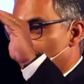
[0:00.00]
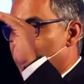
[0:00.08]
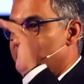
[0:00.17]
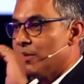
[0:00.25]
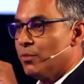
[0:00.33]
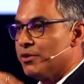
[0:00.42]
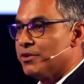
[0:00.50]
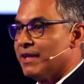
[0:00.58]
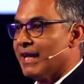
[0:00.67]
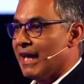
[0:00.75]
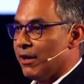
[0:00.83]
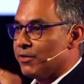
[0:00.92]
the what, and the
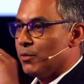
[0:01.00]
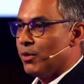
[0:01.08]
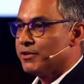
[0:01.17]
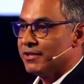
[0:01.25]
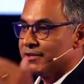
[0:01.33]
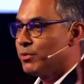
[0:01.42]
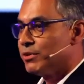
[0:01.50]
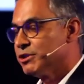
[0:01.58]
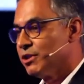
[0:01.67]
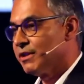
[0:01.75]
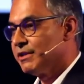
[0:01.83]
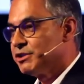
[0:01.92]
how. The what is what you're
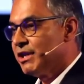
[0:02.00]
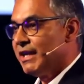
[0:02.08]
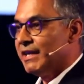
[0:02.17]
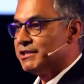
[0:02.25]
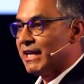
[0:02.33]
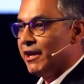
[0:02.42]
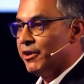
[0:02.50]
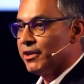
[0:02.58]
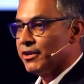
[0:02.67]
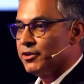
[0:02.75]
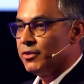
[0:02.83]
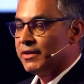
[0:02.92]
going to change, how you're going
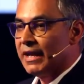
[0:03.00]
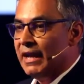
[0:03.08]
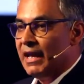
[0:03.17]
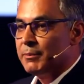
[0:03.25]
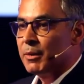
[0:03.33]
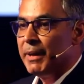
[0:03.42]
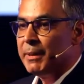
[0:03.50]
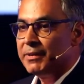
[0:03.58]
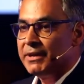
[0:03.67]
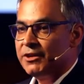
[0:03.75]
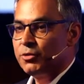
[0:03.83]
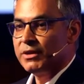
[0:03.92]
to do it, but people
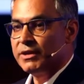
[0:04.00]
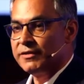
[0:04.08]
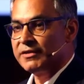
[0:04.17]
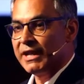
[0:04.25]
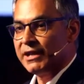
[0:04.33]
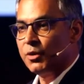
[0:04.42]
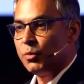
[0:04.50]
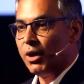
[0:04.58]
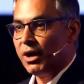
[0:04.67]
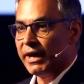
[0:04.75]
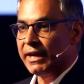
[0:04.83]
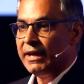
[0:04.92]
need to understand the
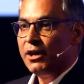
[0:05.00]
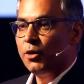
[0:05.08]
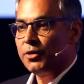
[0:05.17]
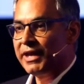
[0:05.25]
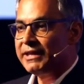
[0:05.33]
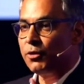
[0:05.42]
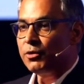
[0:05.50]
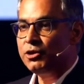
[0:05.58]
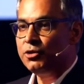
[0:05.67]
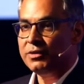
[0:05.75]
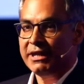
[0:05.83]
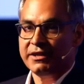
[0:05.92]
why, or you
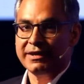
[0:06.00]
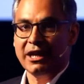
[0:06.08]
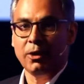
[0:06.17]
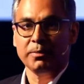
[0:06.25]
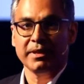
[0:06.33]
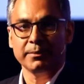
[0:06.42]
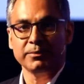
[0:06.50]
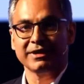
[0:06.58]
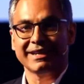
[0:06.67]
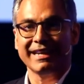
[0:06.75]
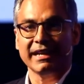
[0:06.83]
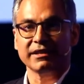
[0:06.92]
need to help them to
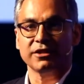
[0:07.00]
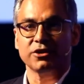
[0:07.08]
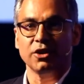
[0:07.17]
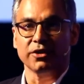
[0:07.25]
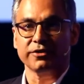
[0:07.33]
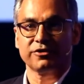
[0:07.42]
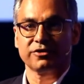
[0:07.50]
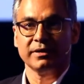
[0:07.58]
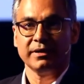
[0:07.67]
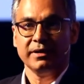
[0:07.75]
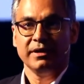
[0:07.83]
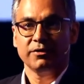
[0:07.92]
connect the dots,
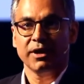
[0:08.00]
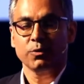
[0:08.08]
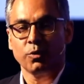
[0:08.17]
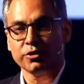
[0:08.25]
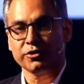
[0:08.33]
right? What's the